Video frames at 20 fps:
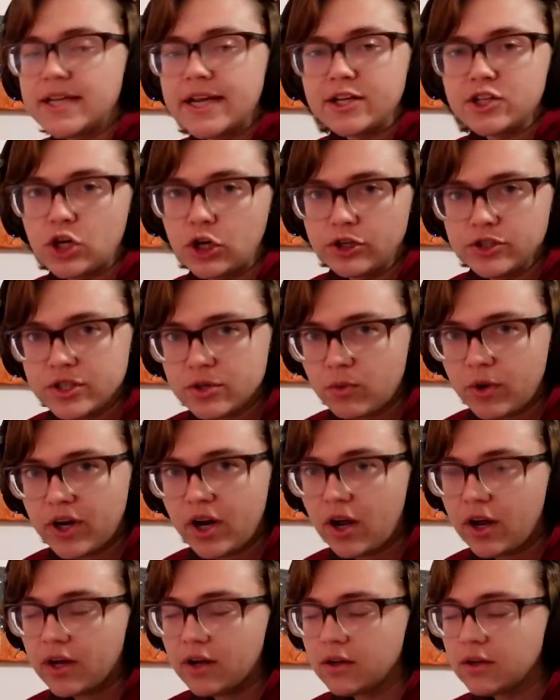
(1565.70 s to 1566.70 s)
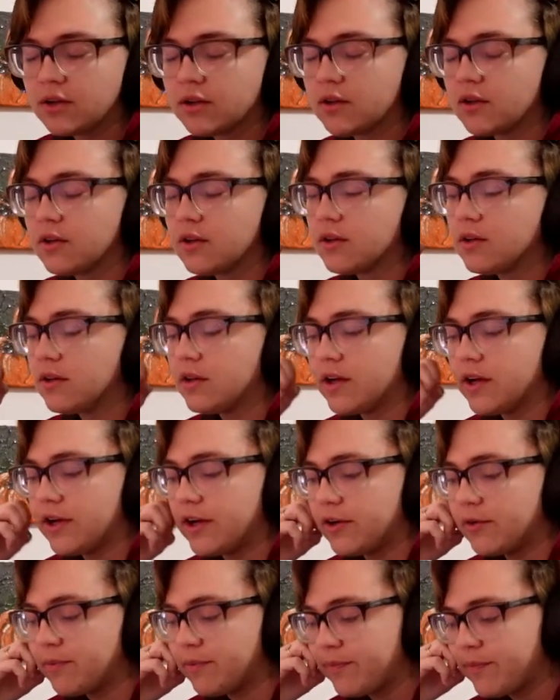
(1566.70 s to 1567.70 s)
take turns and whatnot.
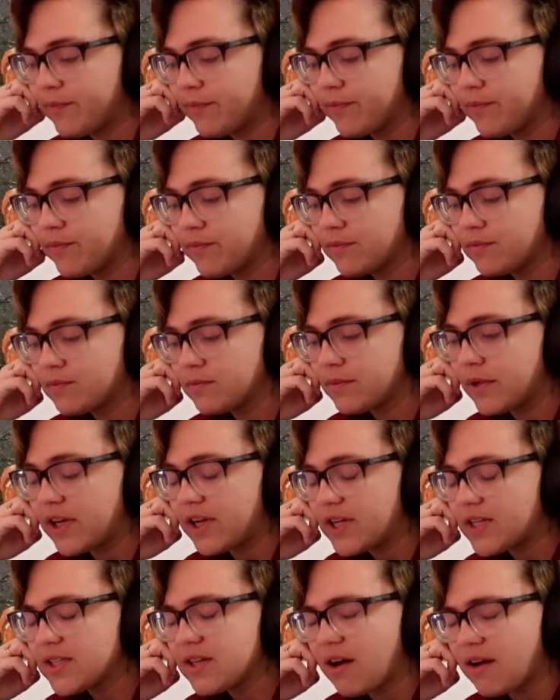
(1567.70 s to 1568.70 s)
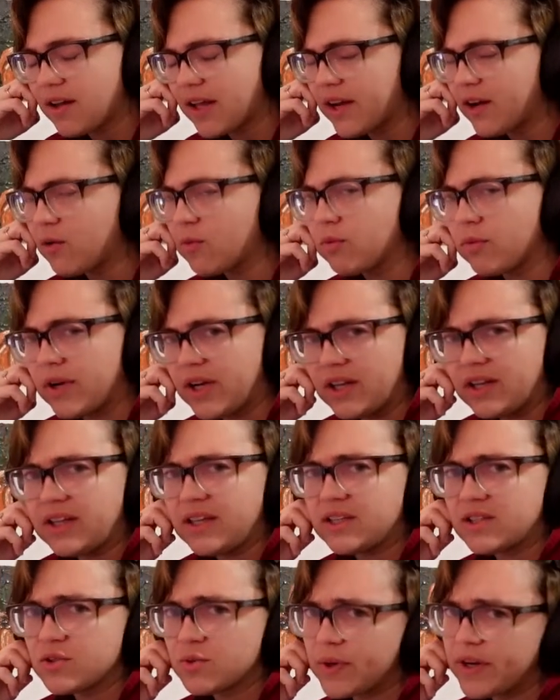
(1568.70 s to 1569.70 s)
But he's got a
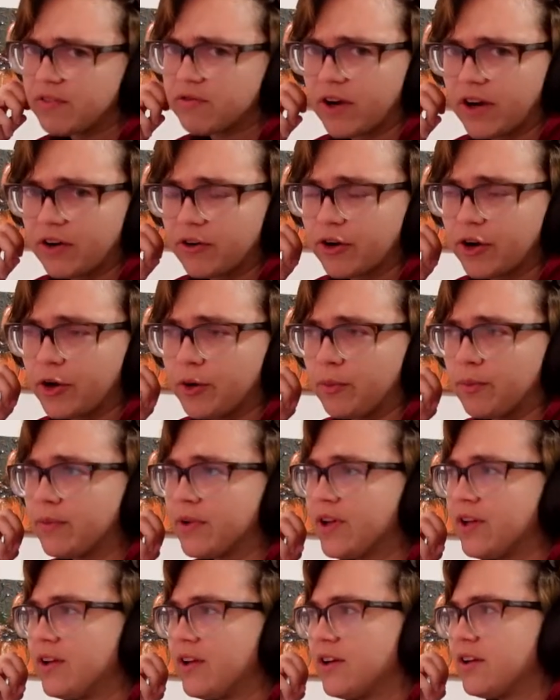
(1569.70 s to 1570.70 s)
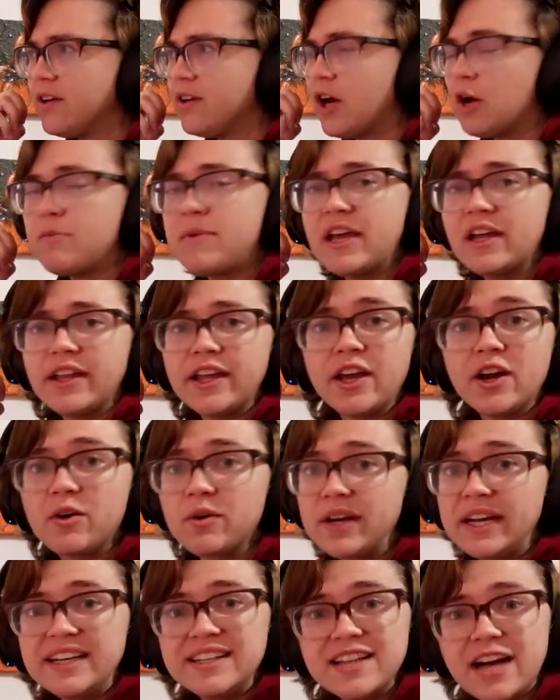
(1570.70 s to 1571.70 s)
really sweet friend group. Emilio,
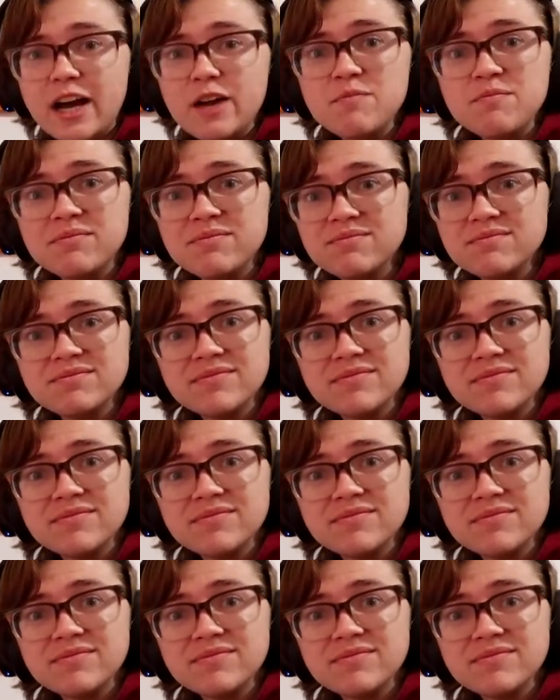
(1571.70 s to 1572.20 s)
anytime